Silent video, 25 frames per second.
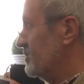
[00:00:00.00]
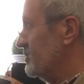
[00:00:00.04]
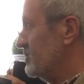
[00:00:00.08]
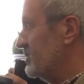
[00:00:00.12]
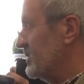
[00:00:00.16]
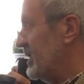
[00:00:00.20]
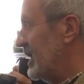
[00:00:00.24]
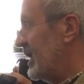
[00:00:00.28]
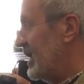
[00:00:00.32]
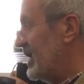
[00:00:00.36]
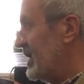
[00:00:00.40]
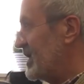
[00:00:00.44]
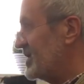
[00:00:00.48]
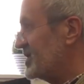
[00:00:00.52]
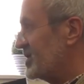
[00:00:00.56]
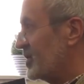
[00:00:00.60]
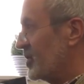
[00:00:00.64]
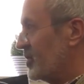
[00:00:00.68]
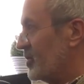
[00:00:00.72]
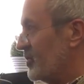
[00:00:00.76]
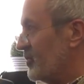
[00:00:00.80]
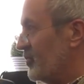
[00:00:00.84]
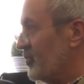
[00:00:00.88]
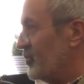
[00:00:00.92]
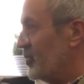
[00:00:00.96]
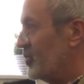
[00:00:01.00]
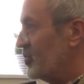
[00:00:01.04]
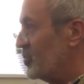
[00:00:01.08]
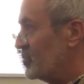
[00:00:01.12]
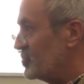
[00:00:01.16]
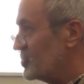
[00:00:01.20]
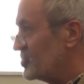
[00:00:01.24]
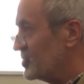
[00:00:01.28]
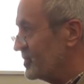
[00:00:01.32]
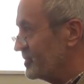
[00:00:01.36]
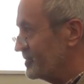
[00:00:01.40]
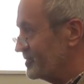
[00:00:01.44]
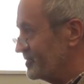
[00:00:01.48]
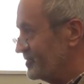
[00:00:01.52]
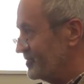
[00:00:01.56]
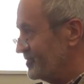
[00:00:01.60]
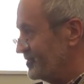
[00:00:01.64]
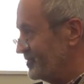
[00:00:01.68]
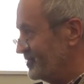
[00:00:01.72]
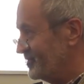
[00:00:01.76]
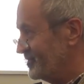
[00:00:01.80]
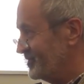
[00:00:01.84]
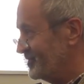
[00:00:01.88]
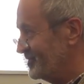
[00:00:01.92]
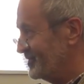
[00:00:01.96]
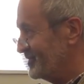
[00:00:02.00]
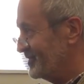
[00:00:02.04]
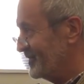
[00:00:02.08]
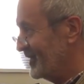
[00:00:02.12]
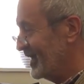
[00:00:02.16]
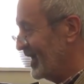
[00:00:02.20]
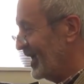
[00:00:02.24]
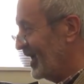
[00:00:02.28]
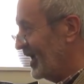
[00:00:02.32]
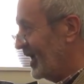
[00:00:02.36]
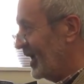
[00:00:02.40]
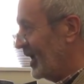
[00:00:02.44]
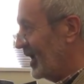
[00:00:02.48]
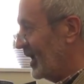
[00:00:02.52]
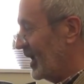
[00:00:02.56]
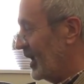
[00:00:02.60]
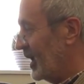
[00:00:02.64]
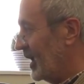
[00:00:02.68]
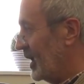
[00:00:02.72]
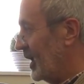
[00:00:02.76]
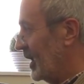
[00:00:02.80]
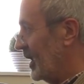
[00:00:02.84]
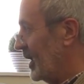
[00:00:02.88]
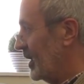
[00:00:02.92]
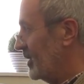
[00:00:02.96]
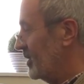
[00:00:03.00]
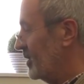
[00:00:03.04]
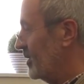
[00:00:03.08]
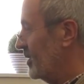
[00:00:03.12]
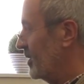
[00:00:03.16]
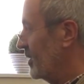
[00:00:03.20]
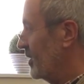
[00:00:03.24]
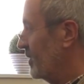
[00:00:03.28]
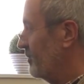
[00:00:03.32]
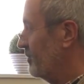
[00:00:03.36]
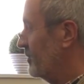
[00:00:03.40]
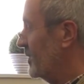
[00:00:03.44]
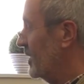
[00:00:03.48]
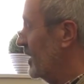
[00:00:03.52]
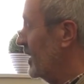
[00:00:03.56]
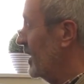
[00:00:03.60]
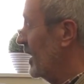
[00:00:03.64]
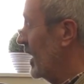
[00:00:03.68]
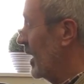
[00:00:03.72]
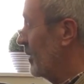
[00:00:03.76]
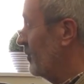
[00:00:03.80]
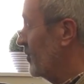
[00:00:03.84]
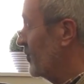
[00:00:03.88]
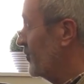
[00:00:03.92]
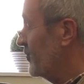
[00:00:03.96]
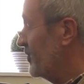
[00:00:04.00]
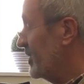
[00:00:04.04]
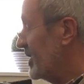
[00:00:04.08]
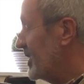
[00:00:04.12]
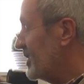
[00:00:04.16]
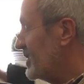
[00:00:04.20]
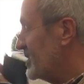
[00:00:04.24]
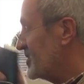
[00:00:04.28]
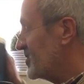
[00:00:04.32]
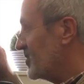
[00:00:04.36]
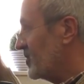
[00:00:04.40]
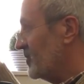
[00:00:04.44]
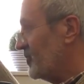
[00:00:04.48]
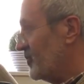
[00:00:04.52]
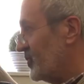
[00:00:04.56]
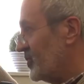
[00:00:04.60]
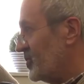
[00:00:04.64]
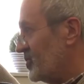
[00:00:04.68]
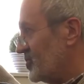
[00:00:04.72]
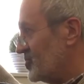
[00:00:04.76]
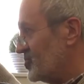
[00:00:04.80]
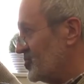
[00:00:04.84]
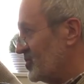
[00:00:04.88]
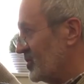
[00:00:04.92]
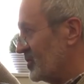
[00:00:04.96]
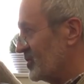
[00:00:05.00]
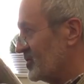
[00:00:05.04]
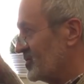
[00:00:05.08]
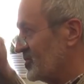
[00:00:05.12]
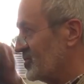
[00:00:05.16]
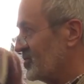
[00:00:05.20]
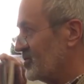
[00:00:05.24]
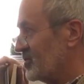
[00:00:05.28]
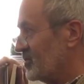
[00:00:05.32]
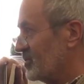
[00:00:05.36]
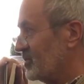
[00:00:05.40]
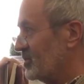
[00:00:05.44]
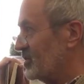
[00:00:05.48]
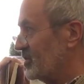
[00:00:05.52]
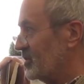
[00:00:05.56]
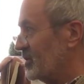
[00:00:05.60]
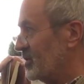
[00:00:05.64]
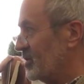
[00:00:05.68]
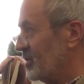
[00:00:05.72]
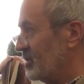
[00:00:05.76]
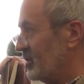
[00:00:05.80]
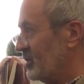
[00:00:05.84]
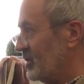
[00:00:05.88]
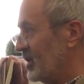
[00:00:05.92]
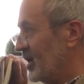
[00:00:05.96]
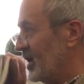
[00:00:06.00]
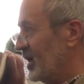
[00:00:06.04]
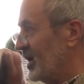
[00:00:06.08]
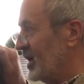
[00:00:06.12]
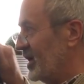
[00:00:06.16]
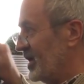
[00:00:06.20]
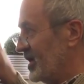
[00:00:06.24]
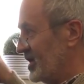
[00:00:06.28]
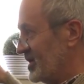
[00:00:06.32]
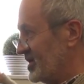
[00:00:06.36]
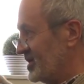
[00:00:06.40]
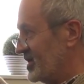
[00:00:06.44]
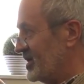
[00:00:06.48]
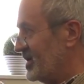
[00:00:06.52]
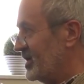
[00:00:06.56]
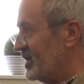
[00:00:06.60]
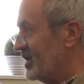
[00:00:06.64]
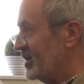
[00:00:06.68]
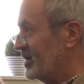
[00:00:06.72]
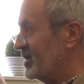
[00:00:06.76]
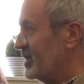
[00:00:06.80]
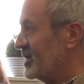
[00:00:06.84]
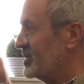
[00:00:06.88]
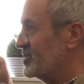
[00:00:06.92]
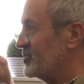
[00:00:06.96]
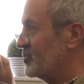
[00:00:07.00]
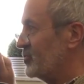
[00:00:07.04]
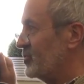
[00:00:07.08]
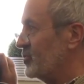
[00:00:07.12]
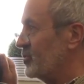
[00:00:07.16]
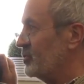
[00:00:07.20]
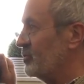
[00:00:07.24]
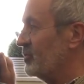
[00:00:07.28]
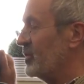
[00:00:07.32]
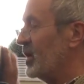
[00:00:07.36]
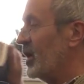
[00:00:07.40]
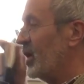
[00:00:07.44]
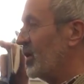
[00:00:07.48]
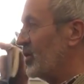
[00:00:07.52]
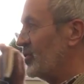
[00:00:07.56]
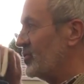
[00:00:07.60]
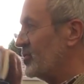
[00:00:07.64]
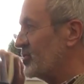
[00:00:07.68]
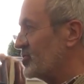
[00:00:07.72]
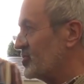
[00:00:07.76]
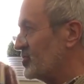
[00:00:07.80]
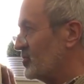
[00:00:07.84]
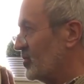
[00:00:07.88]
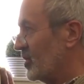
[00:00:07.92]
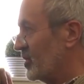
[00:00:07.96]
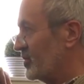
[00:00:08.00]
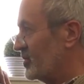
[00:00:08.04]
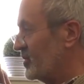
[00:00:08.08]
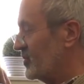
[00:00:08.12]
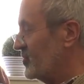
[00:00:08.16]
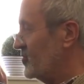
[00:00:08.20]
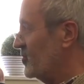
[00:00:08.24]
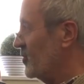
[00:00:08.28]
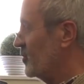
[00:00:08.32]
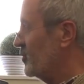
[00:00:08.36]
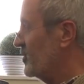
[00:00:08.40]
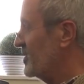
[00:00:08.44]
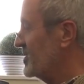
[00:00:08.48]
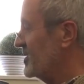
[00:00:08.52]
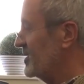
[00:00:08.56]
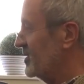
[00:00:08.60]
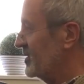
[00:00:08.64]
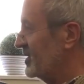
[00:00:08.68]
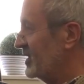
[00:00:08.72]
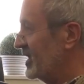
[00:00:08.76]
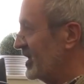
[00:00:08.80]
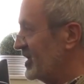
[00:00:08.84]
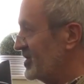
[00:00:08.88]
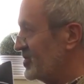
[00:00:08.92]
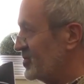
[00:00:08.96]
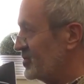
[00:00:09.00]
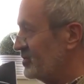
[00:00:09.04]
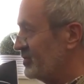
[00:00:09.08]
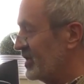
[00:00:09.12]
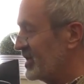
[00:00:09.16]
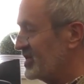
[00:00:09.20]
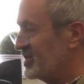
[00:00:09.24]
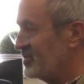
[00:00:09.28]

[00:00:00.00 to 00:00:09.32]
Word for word: there is a confusion. And um, I'm afraid this confusion also is here in this room. You started your presentation by